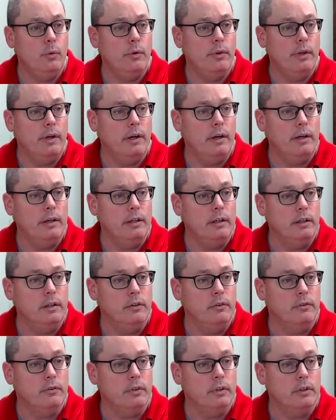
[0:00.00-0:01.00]
there
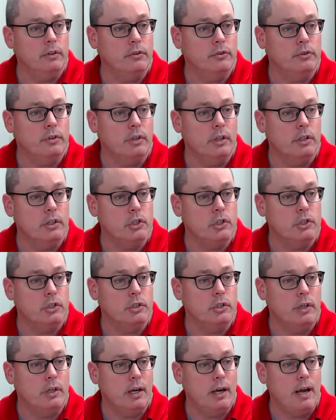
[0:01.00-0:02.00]
is
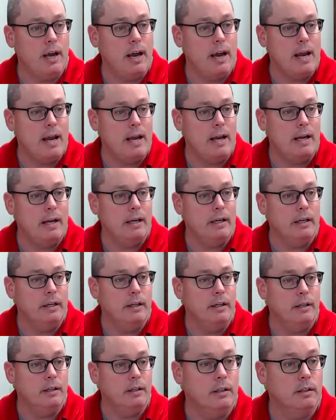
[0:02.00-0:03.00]
search and
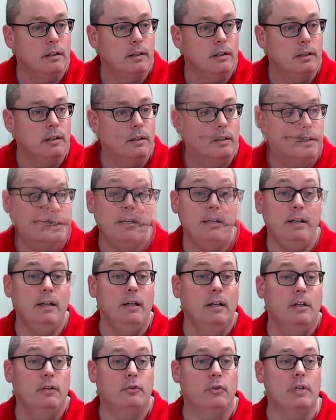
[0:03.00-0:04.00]
find.
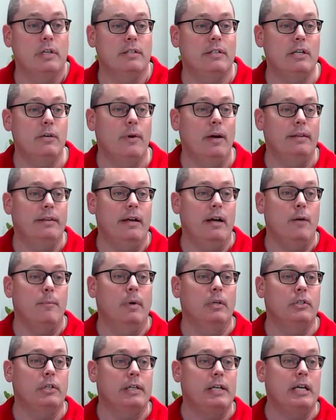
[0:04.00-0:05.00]
So you can see right there a
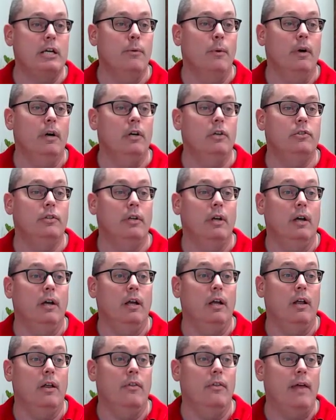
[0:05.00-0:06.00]
bunch of keywords
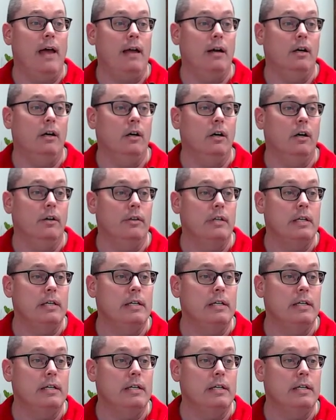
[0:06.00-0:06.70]
that are the